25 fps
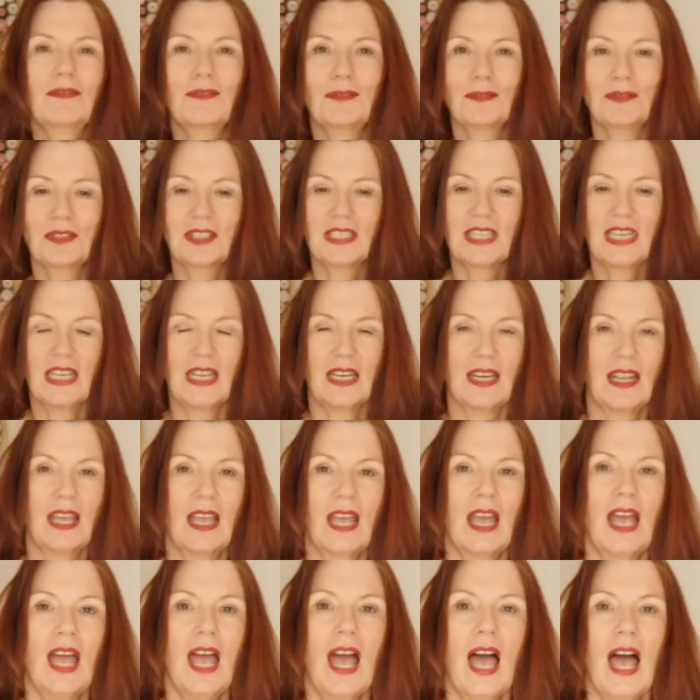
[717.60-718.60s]
Faustine.
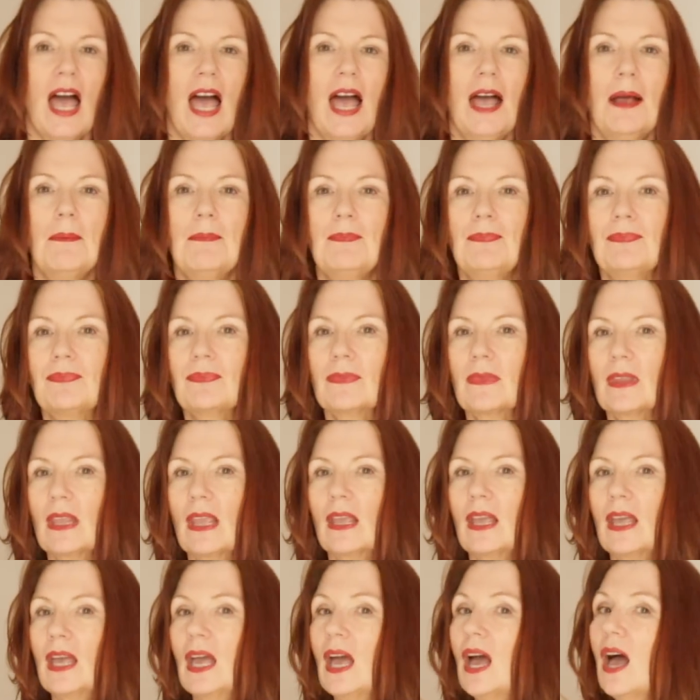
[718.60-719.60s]
I
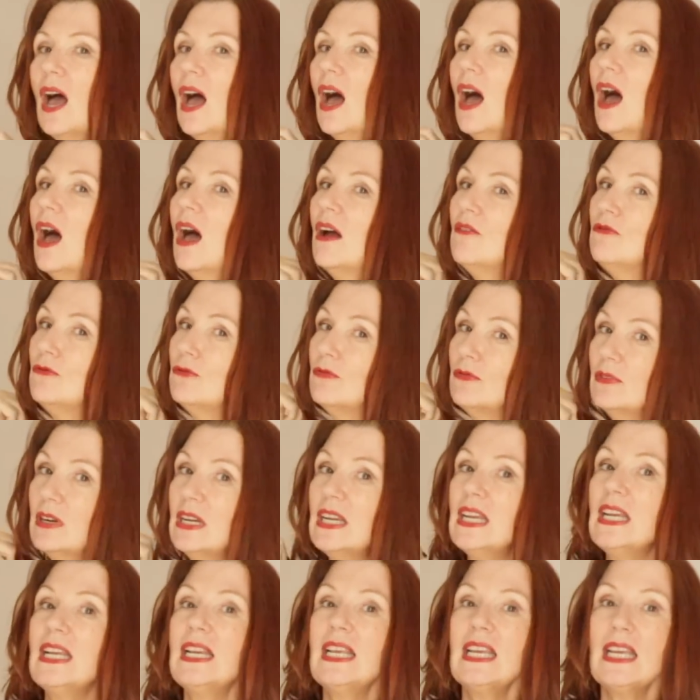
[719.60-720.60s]

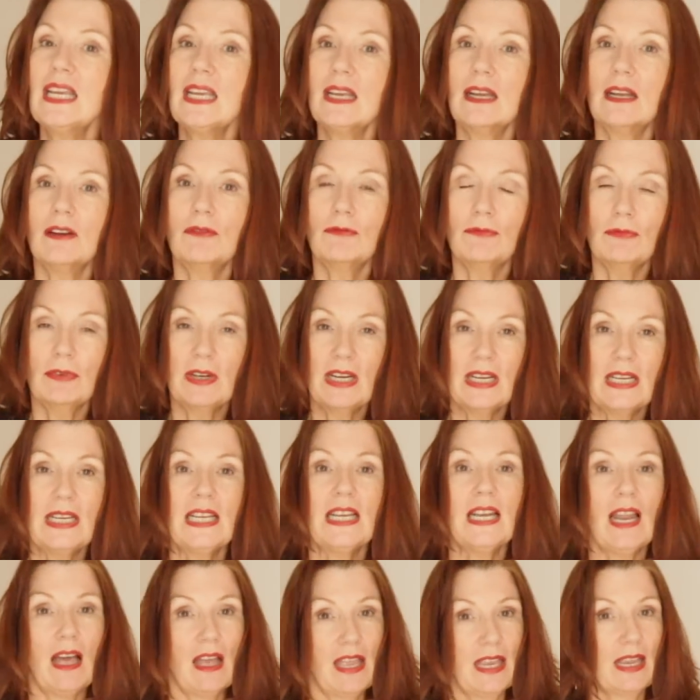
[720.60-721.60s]
really, really
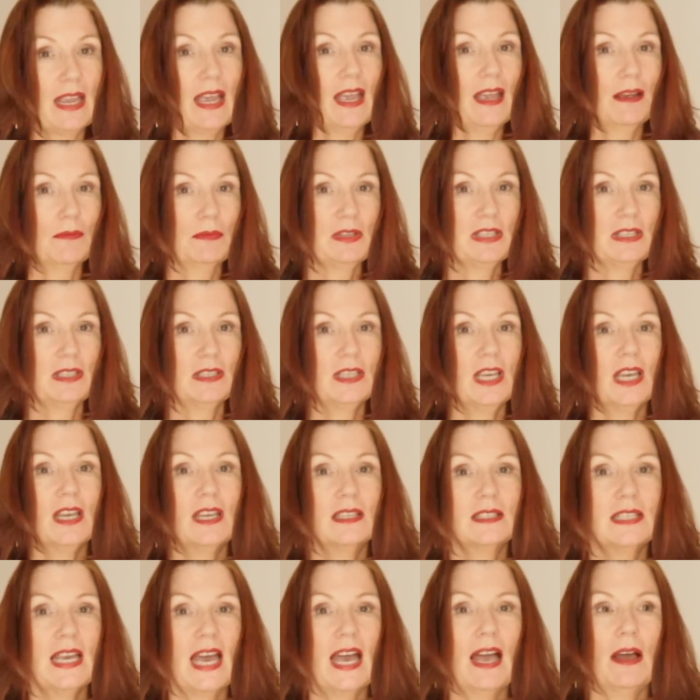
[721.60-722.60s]
like how it's
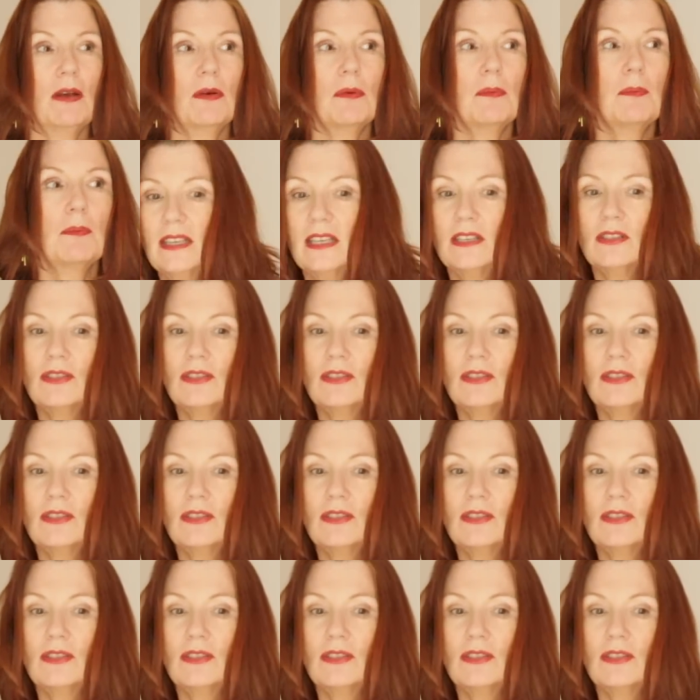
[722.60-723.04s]
turned out. The